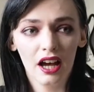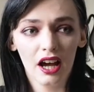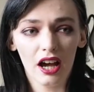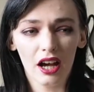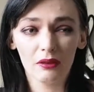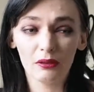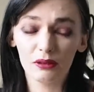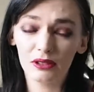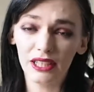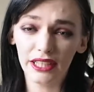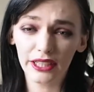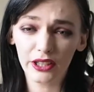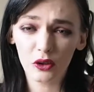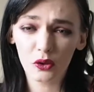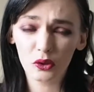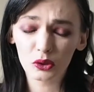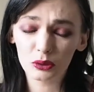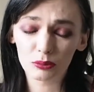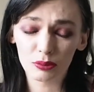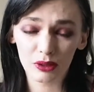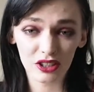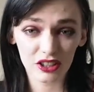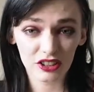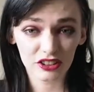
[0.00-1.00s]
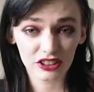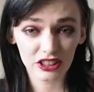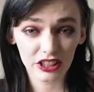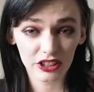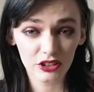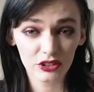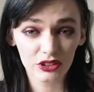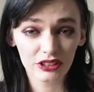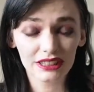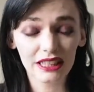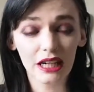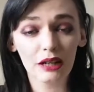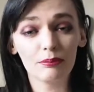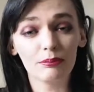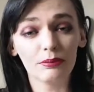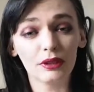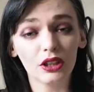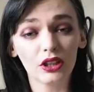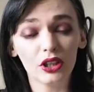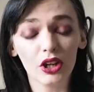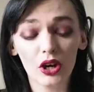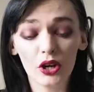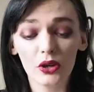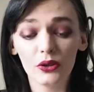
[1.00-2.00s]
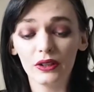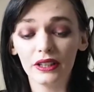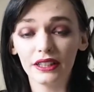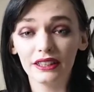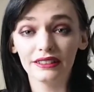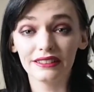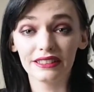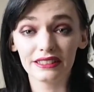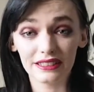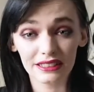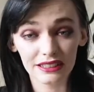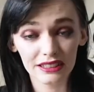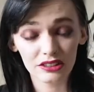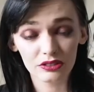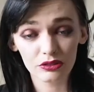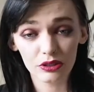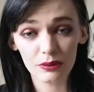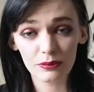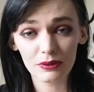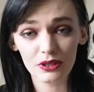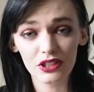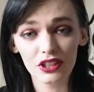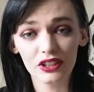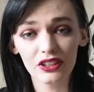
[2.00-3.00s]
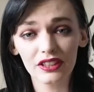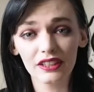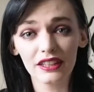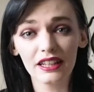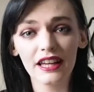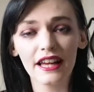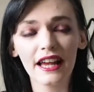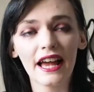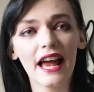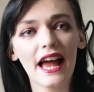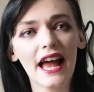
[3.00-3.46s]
I will link all the products I use down below in the description.